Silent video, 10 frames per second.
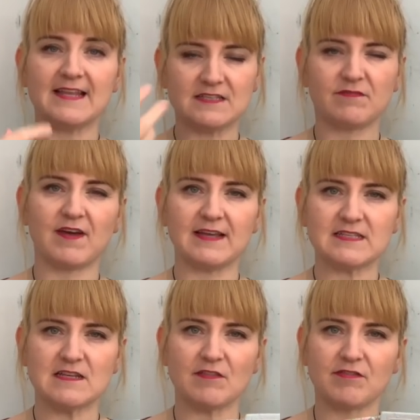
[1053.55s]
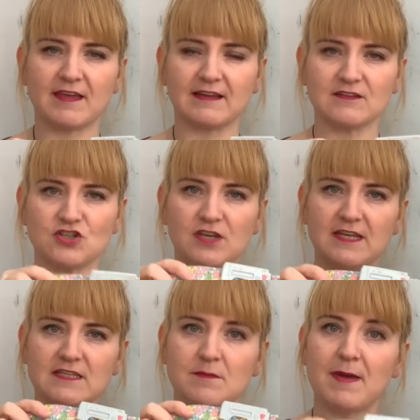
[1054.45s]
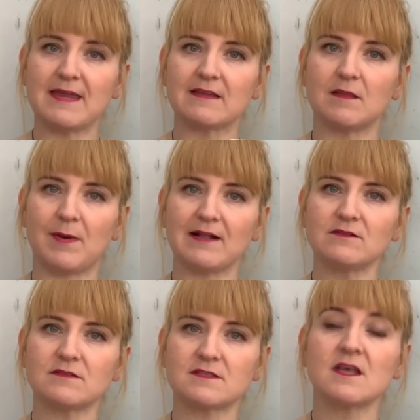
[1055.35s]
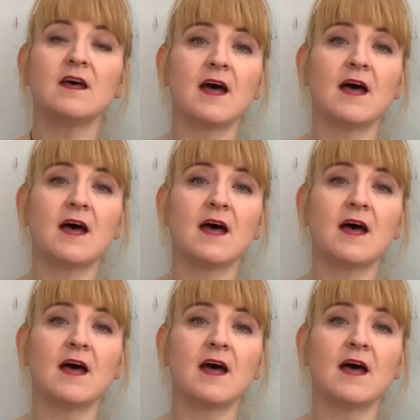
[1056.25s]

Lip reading: interfacing and things you need to make the belts,